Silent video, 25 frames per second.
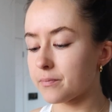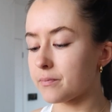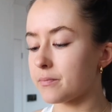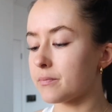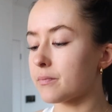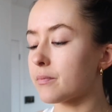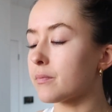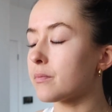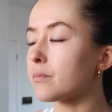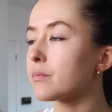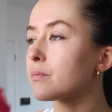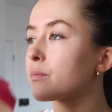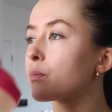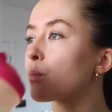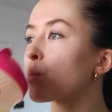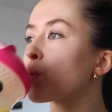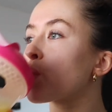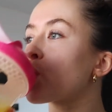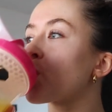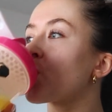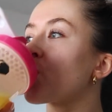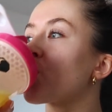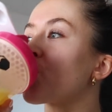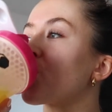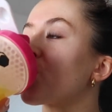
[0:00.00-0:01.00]

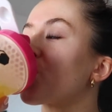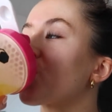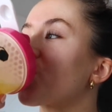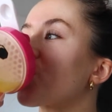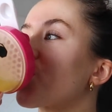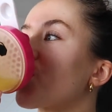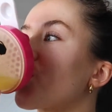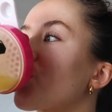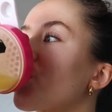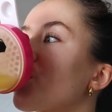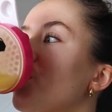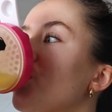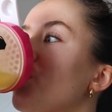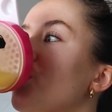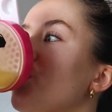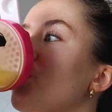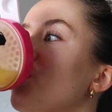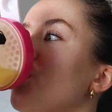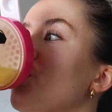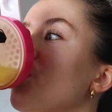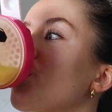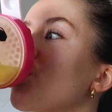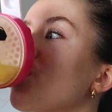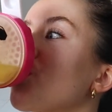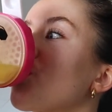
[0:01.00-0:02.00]

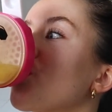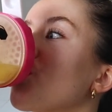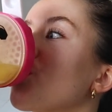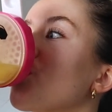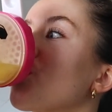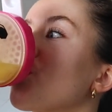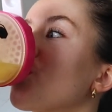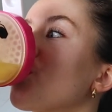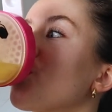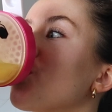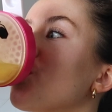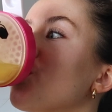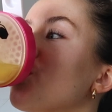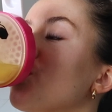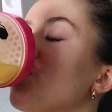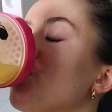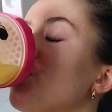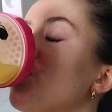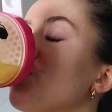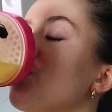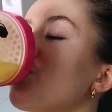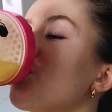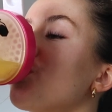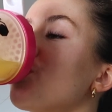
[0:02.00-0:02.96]
(silence)